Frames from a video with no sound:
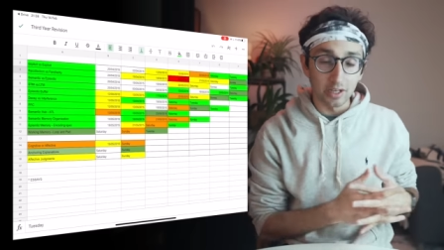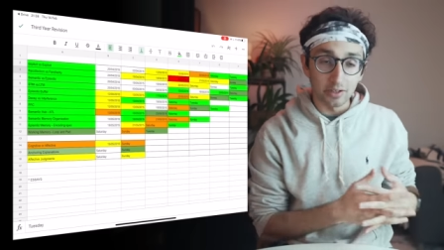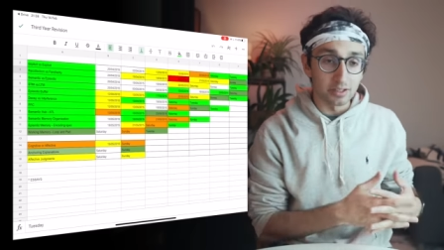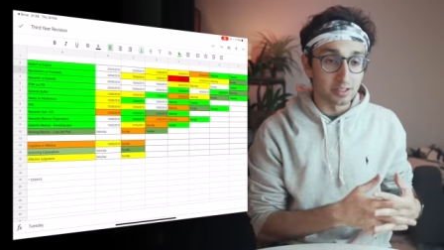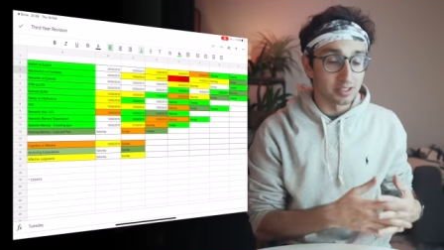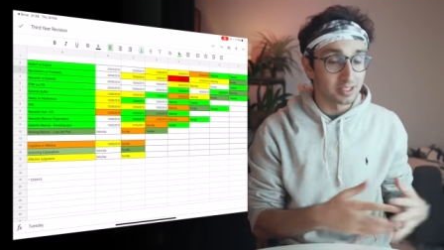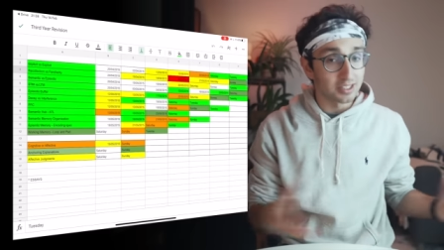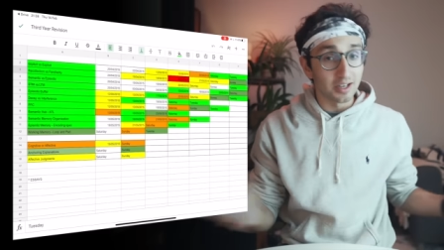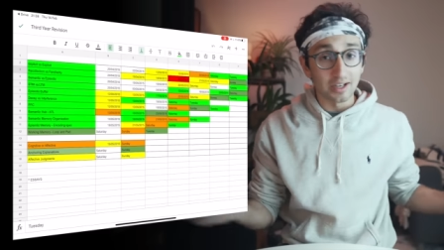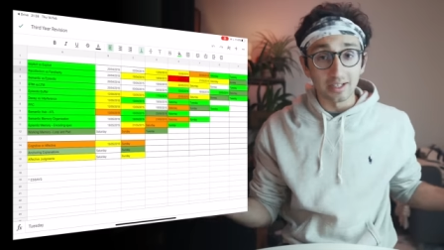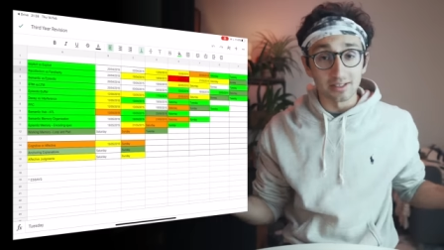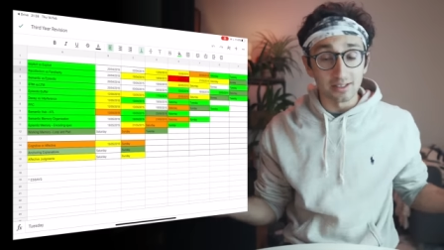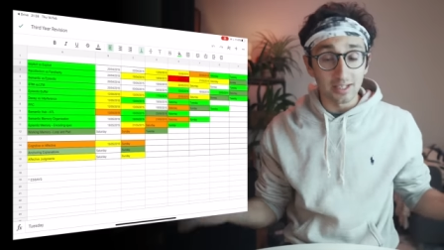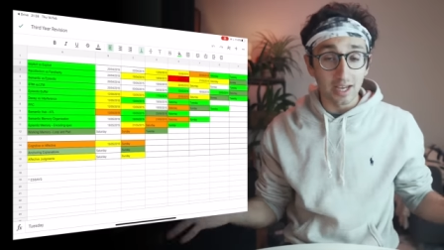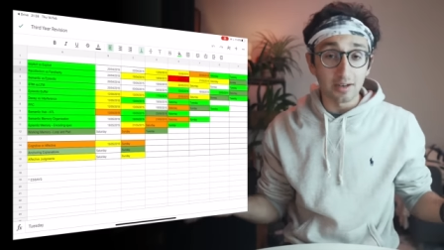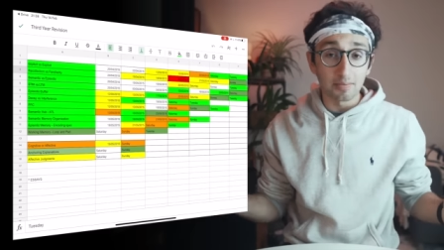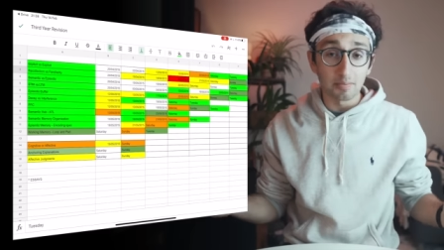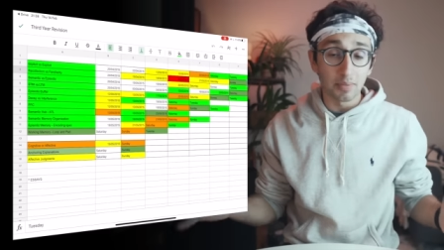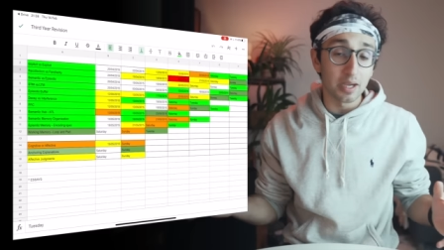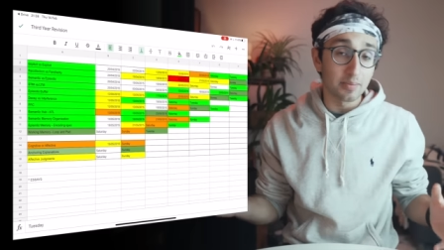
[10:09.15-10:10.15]
You could cite
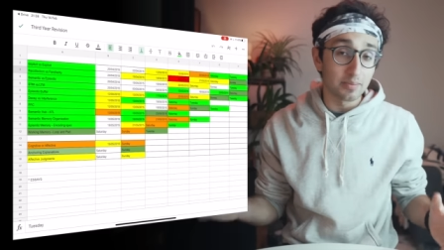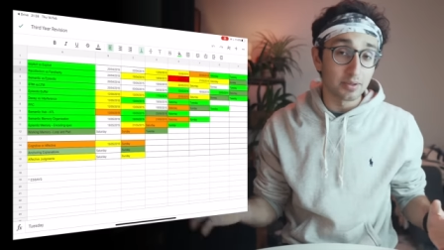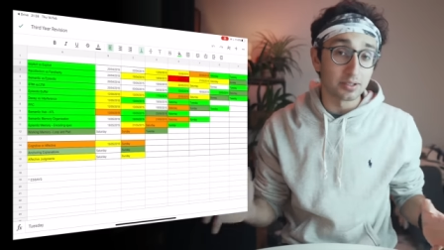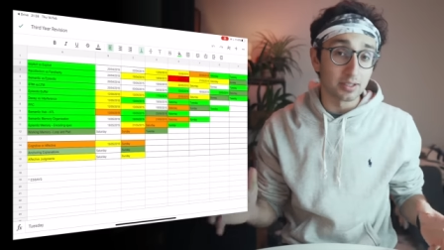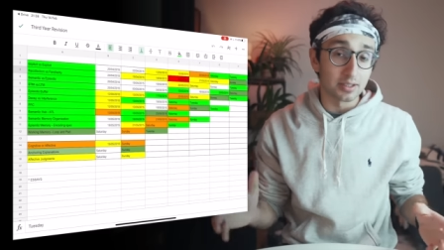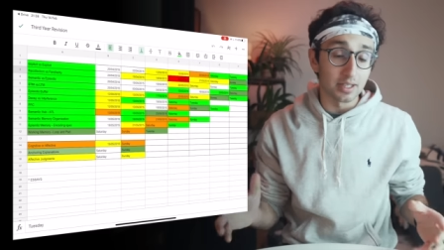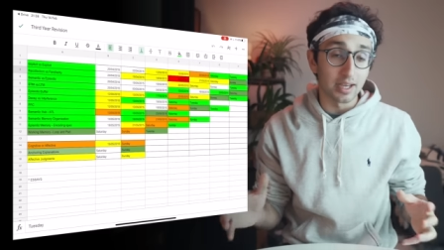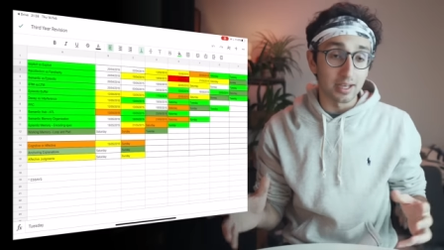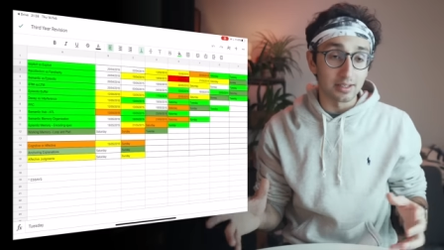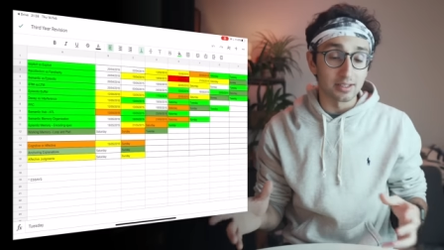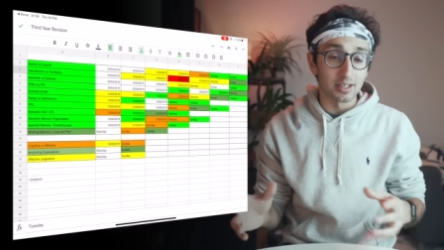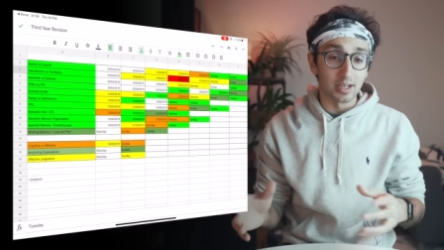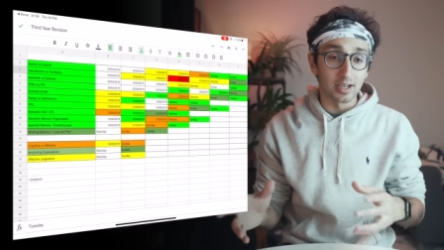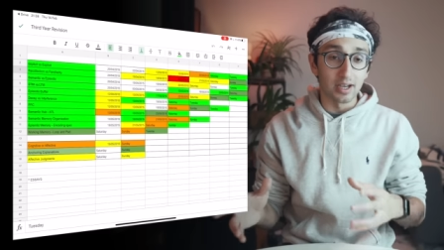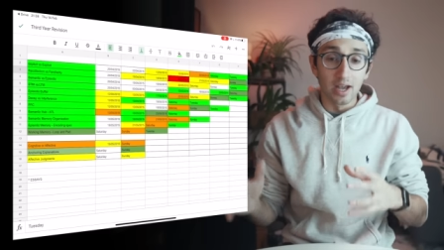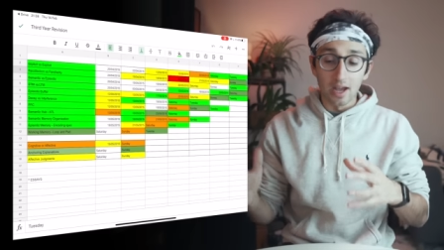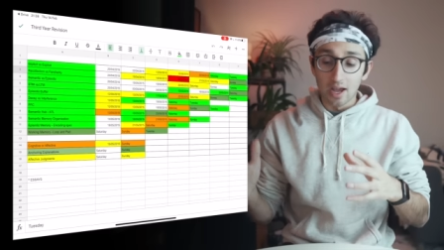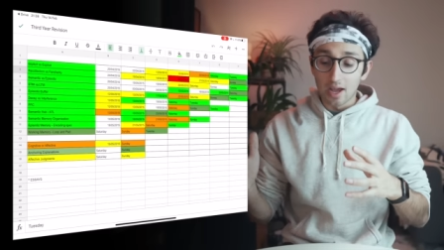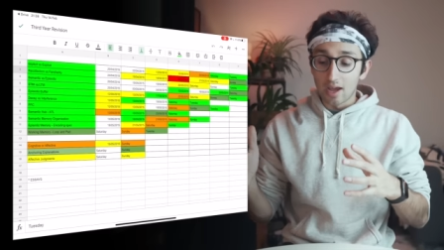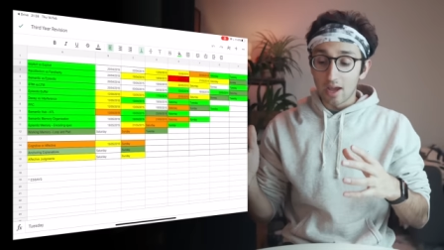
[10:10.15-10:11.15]
10 papers in that
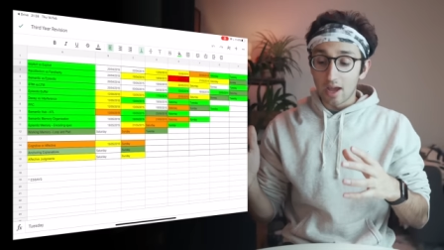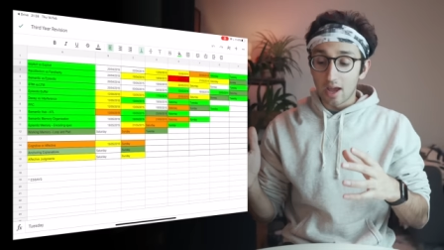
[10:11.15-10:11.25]
essay.